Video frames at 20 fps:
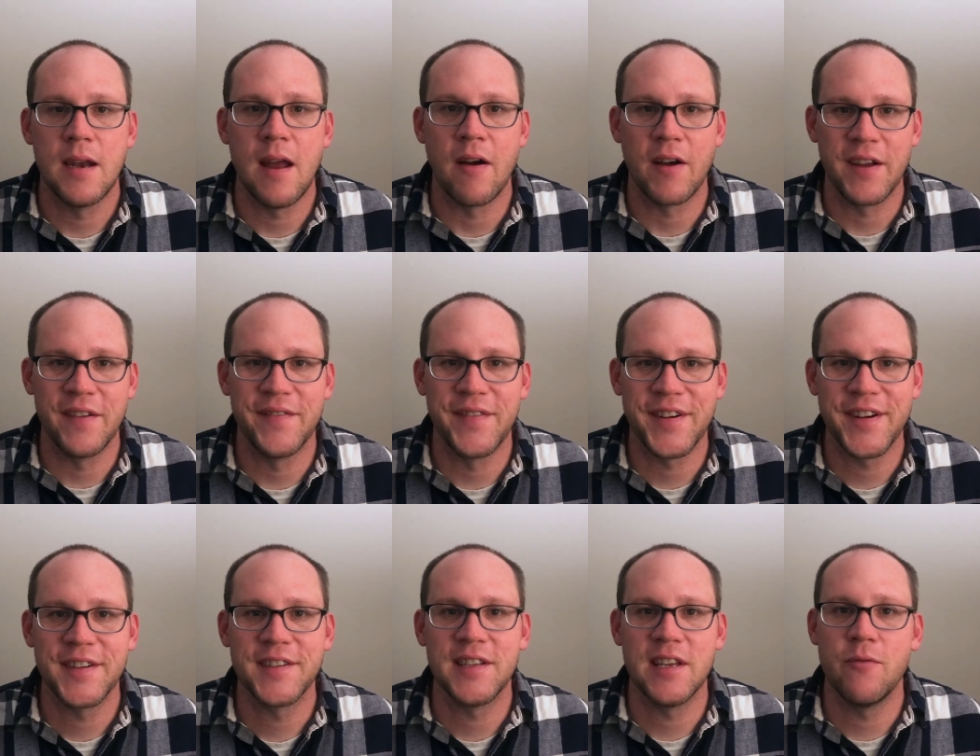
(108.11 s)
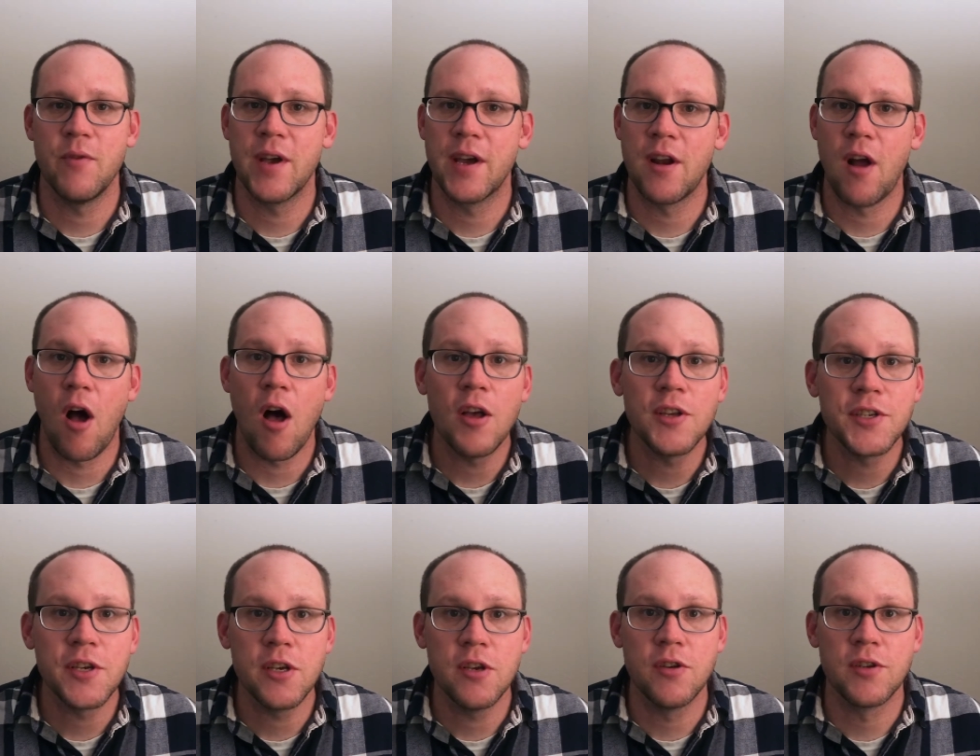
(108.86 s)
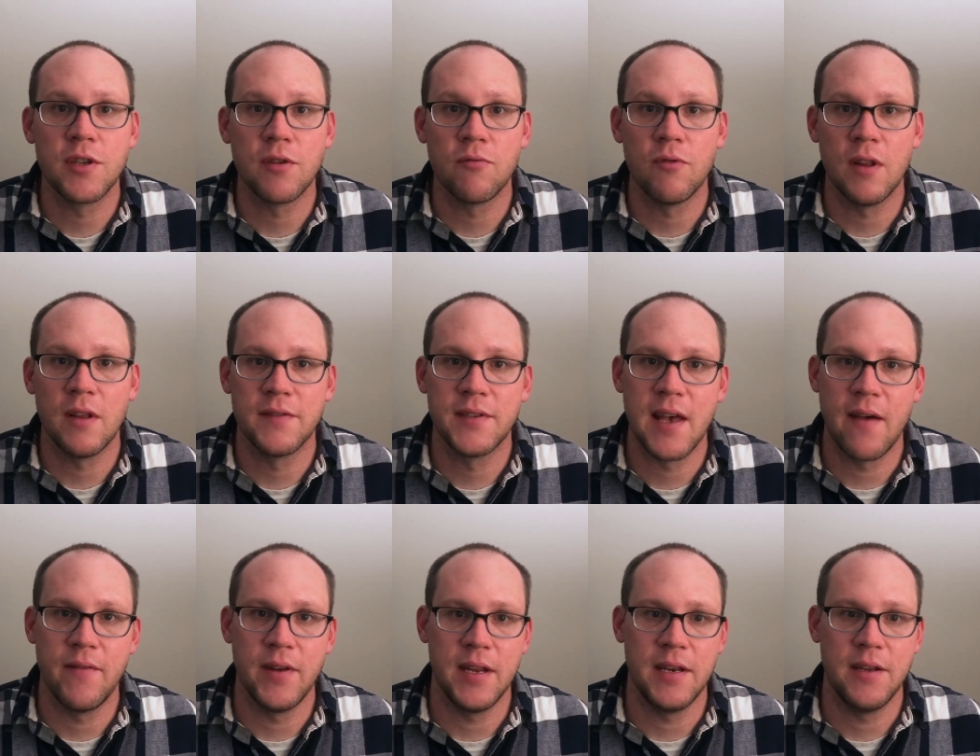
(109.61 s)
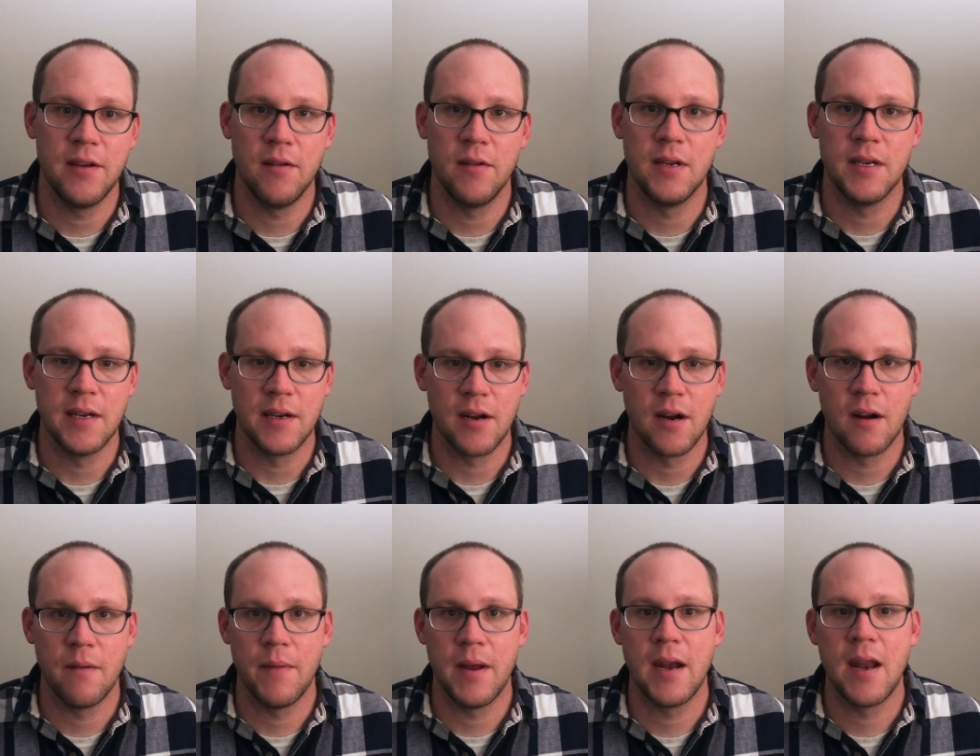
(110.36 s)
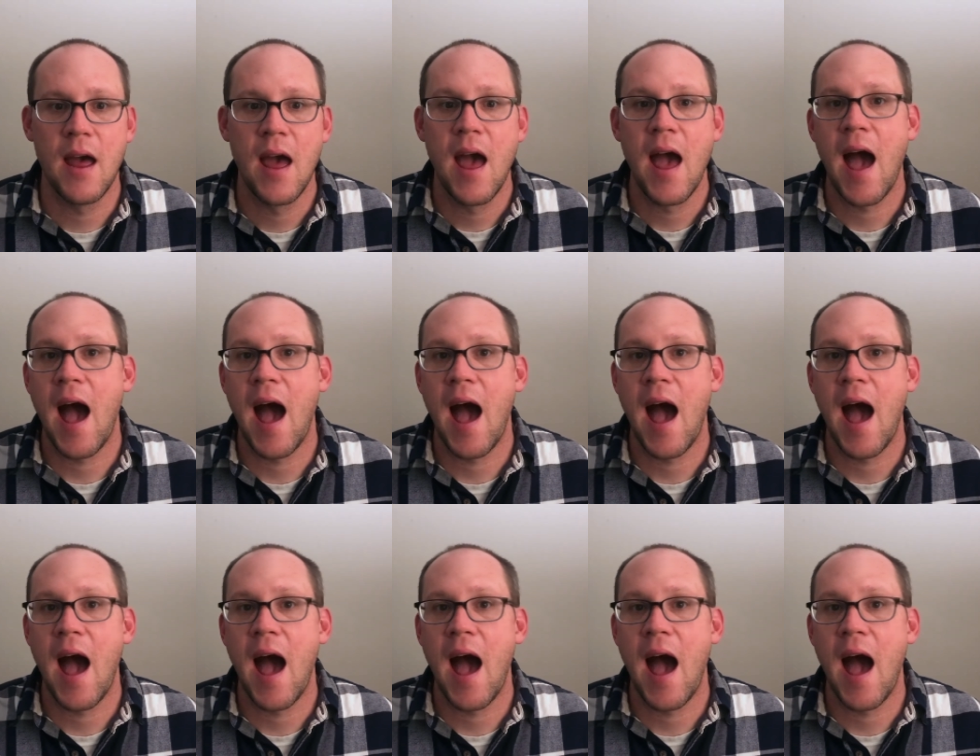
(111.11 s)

conversely, we can also use the rule of 72 to determine